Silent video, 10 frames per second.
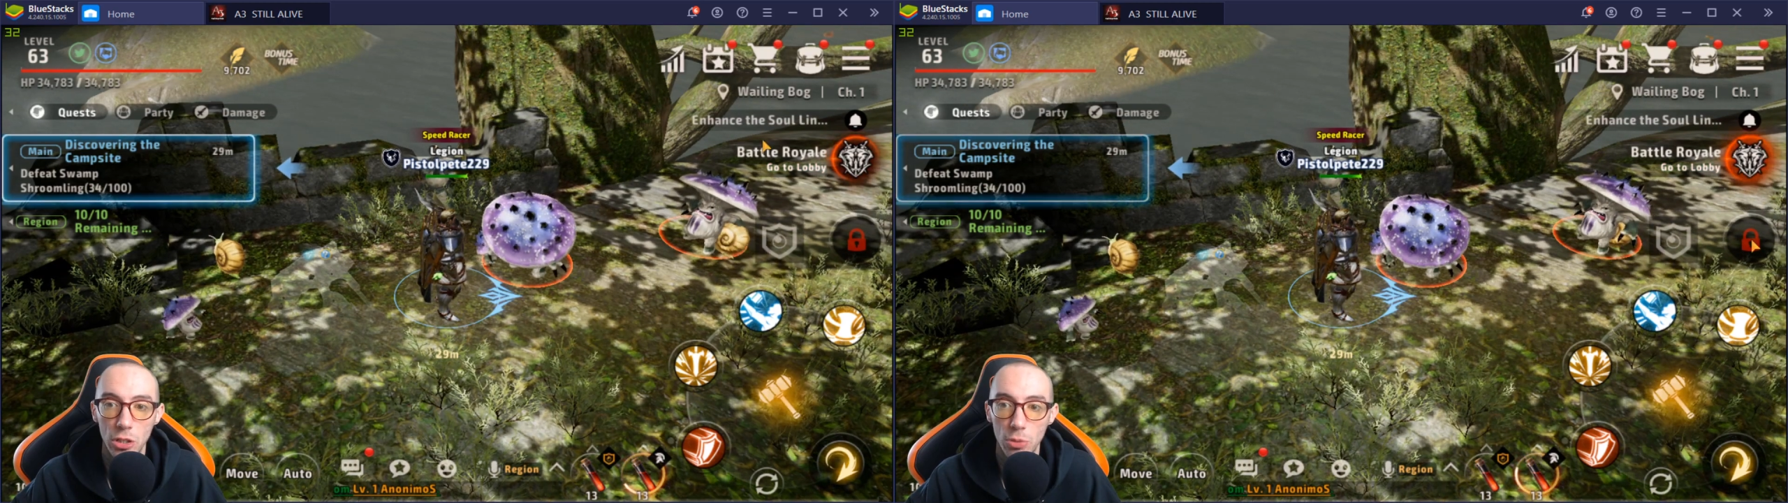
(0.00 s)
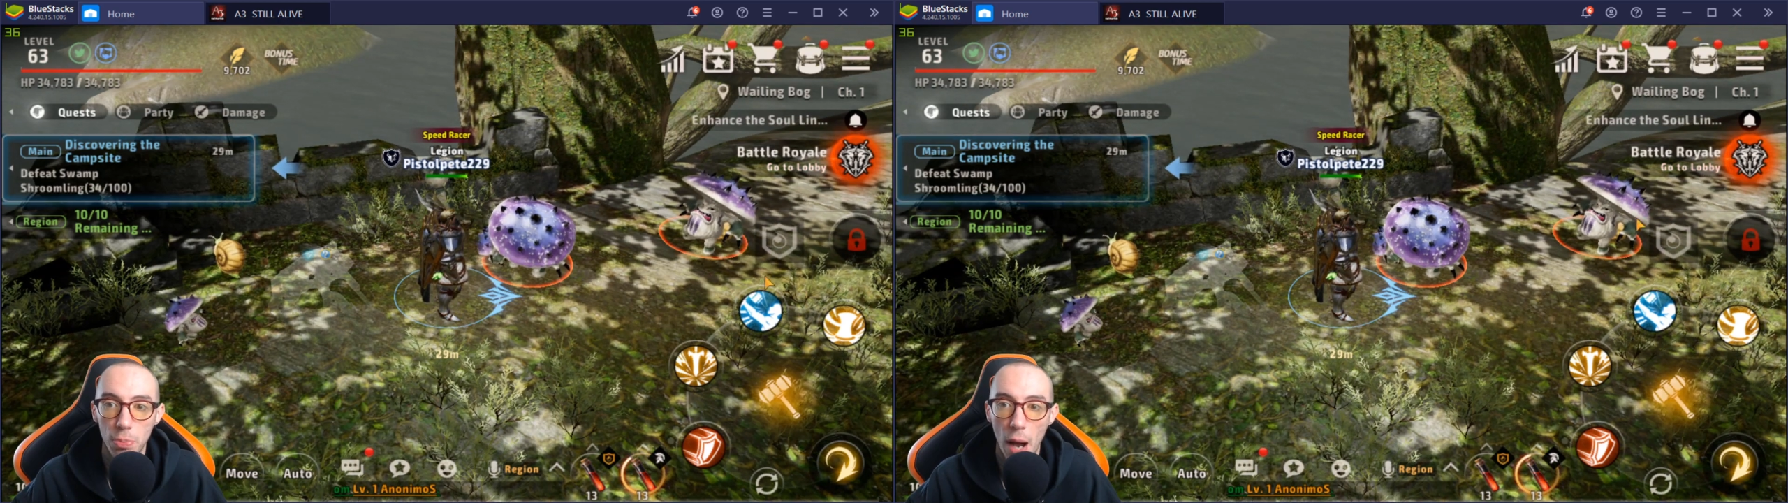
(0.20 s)

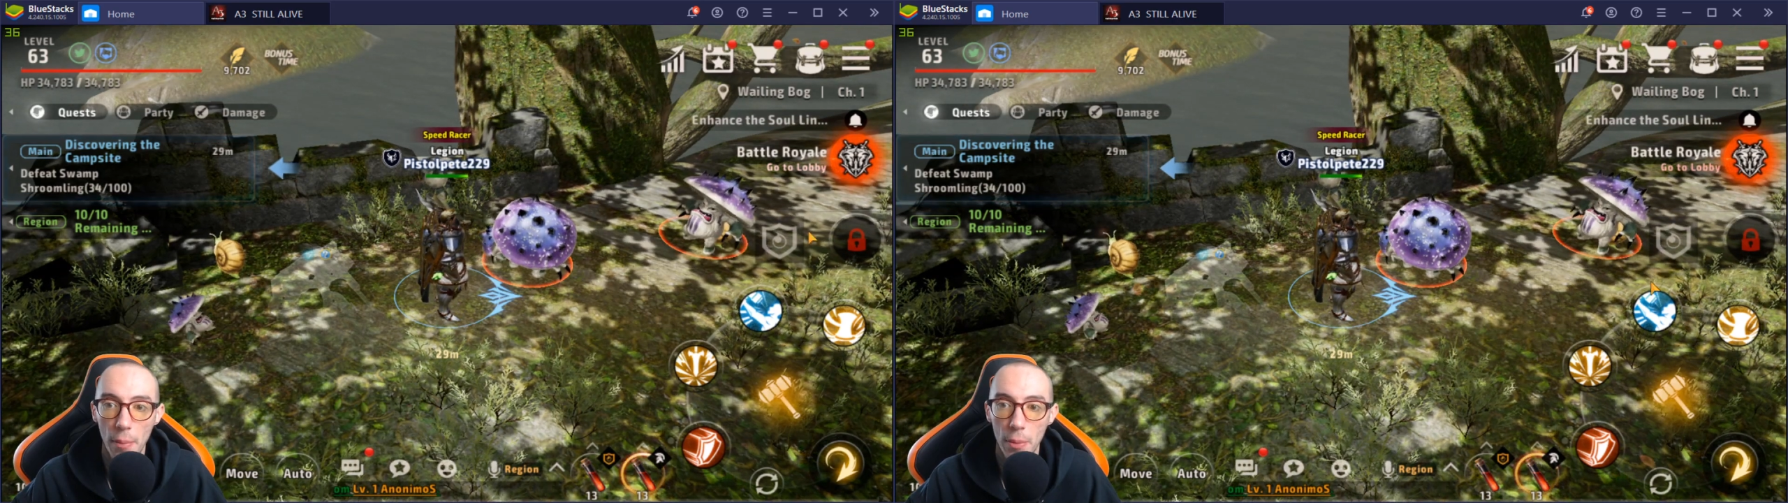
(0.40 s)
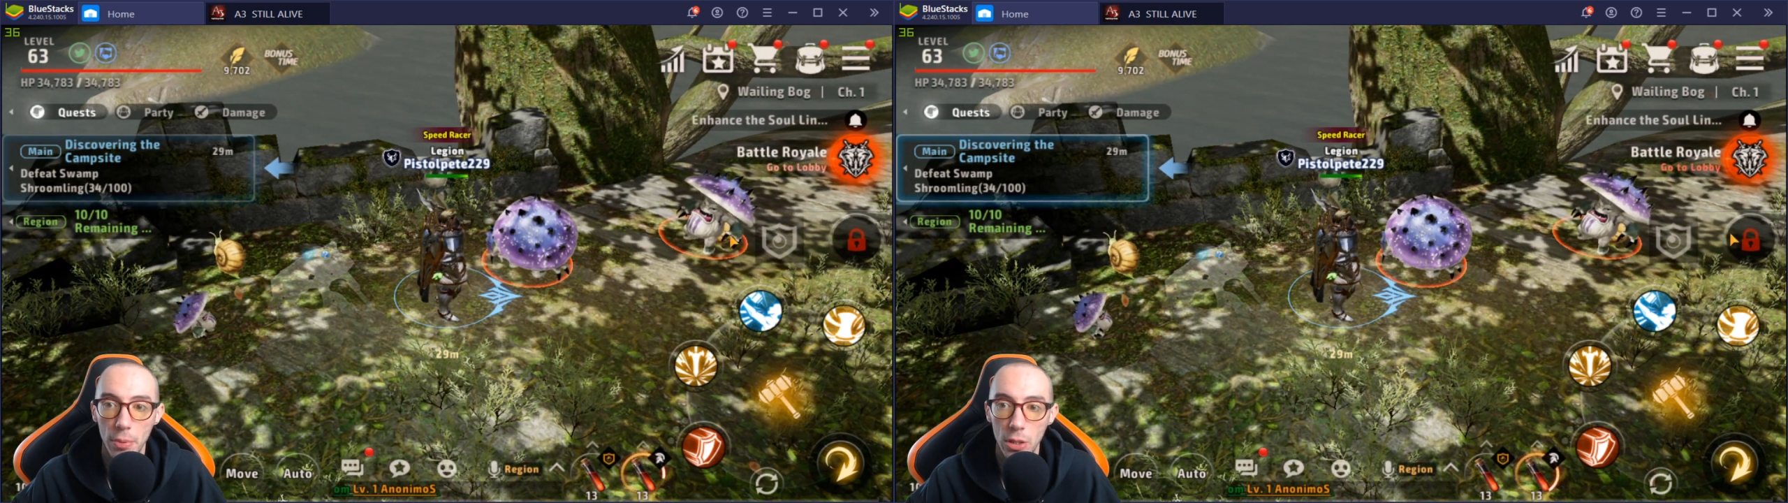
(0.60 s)
You
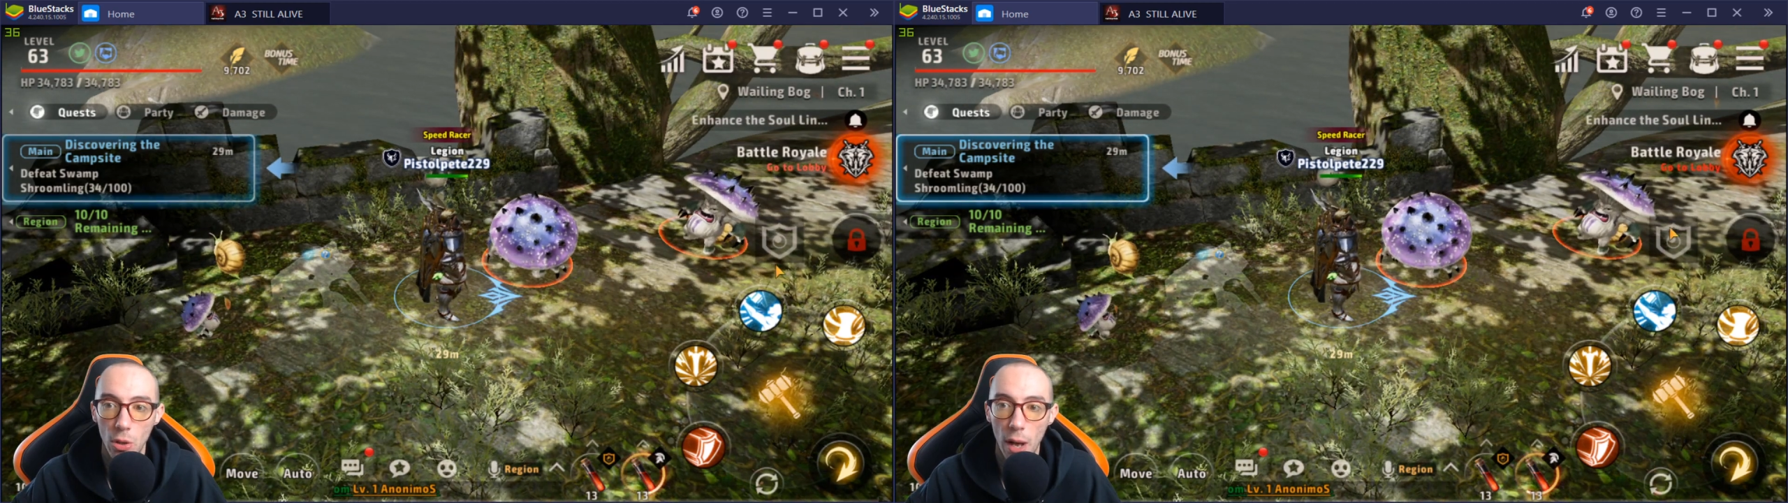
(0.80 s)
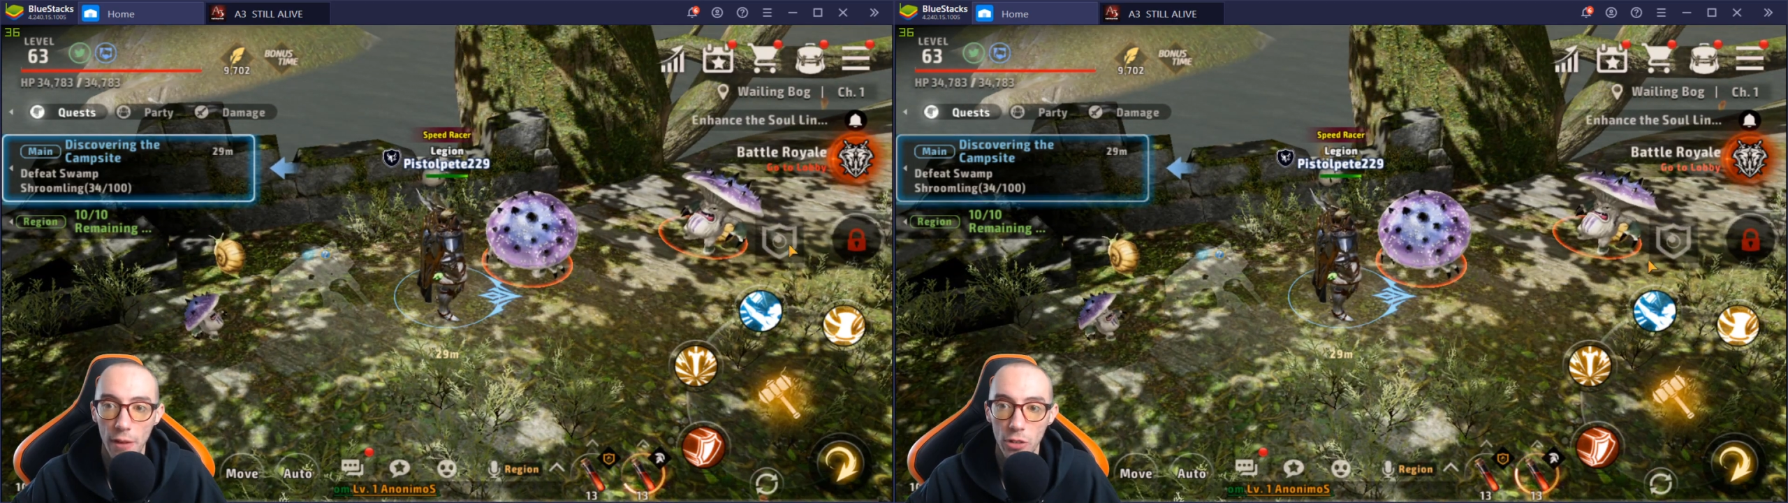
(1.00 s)
probably
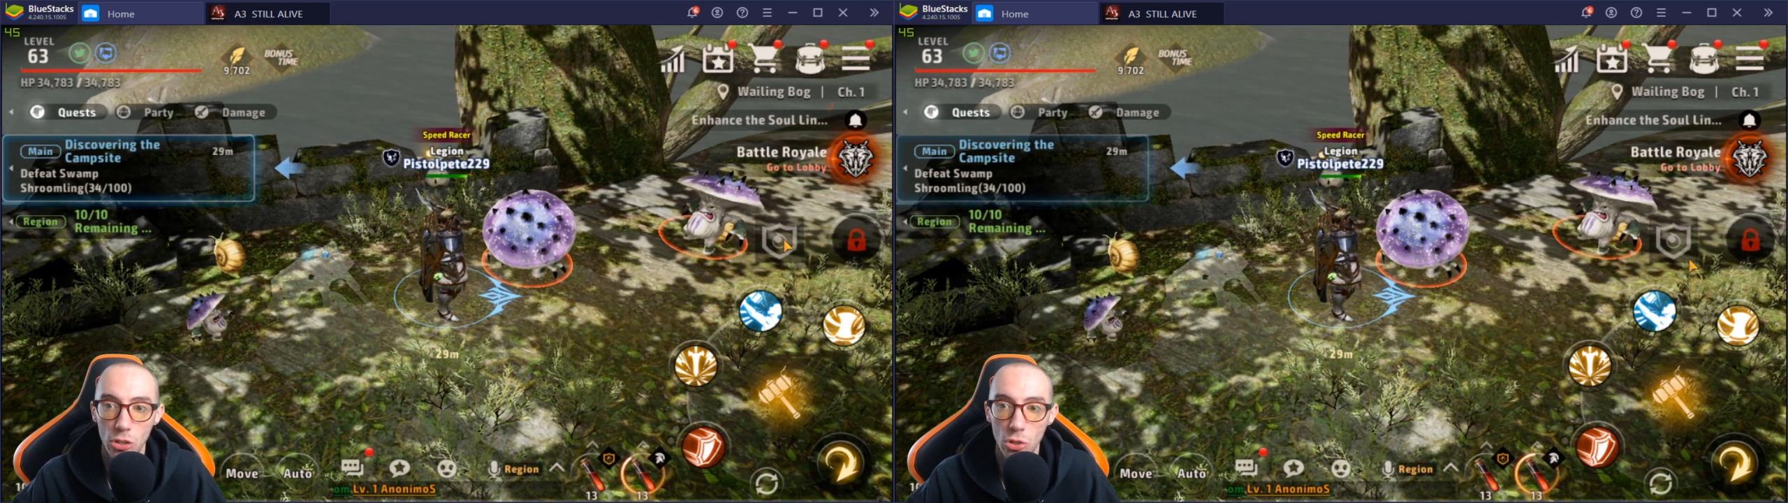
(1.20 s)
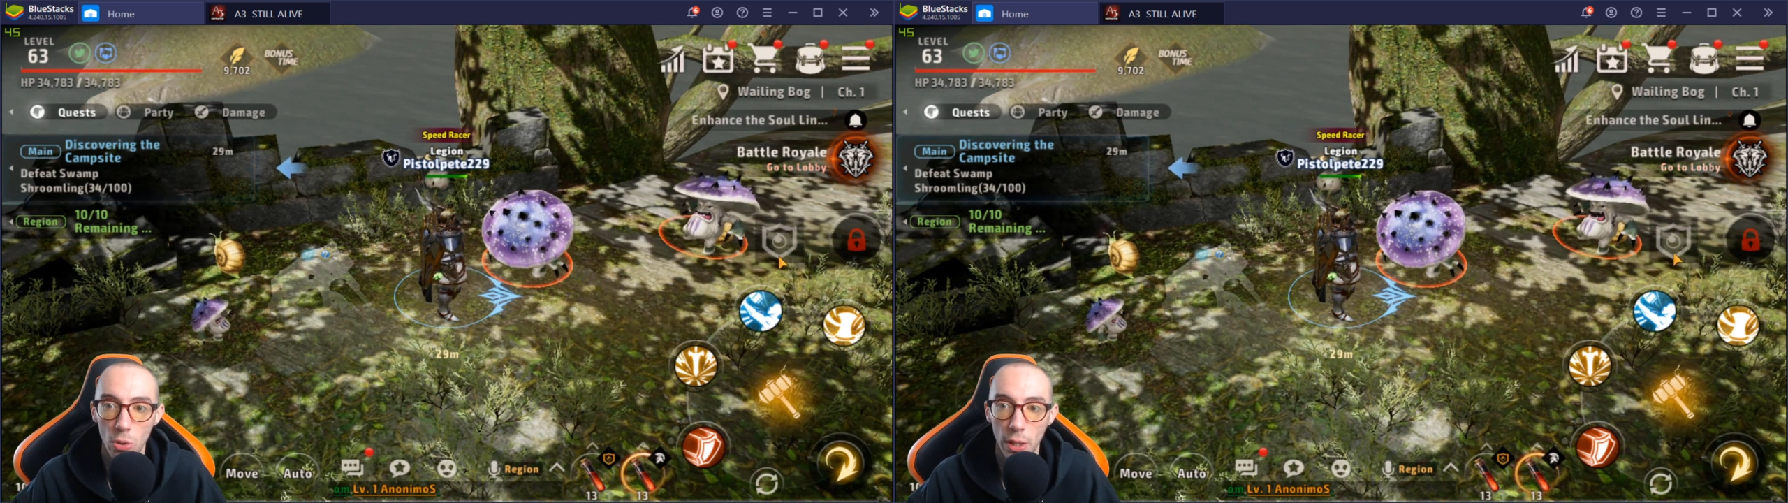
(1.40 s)
don't have your
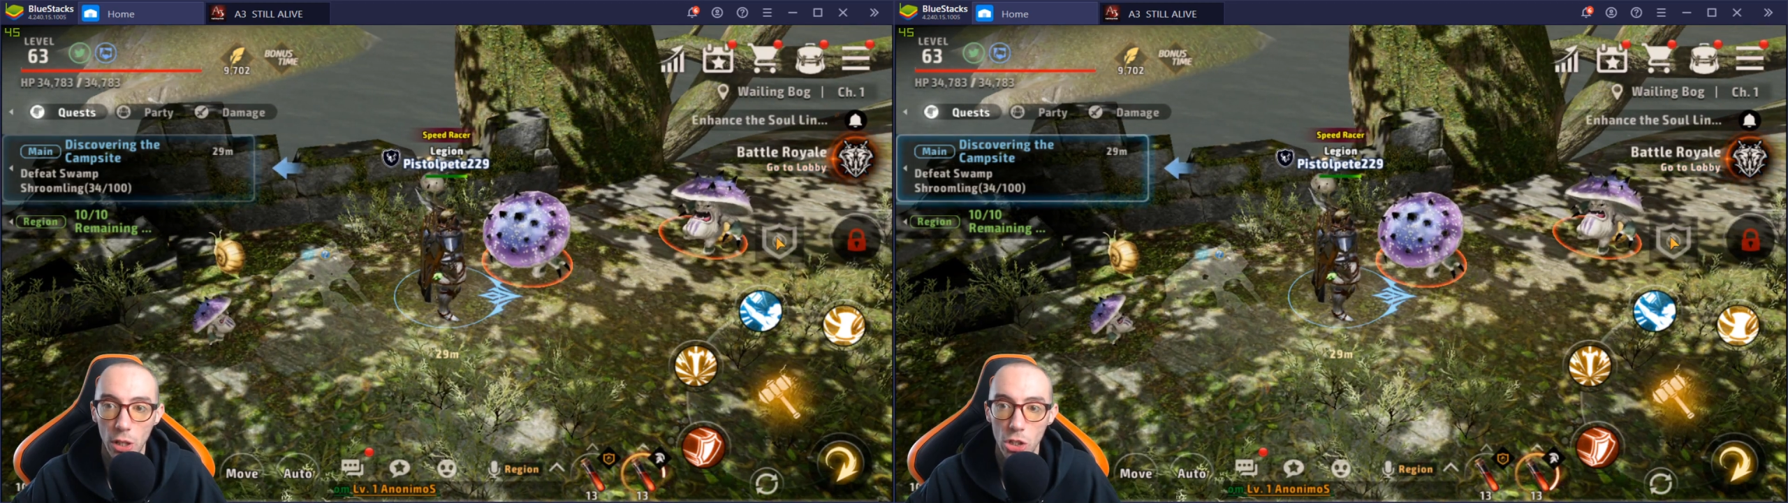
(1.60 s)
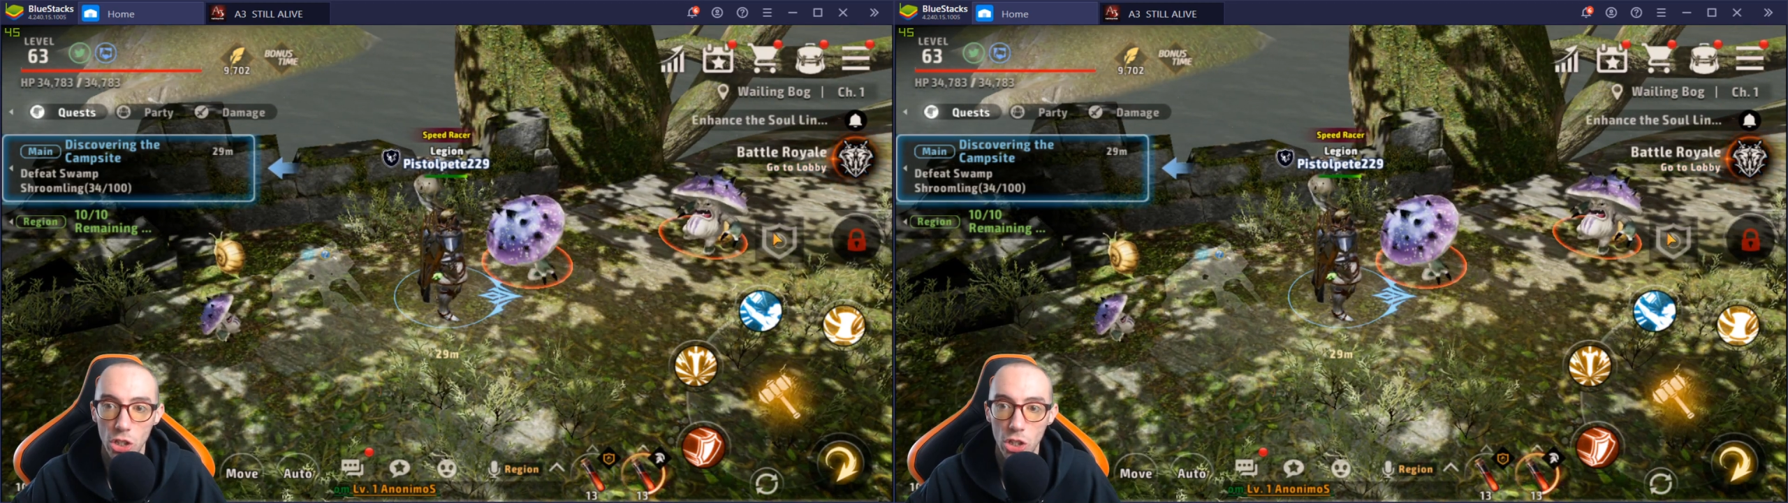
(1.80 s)
soul linker.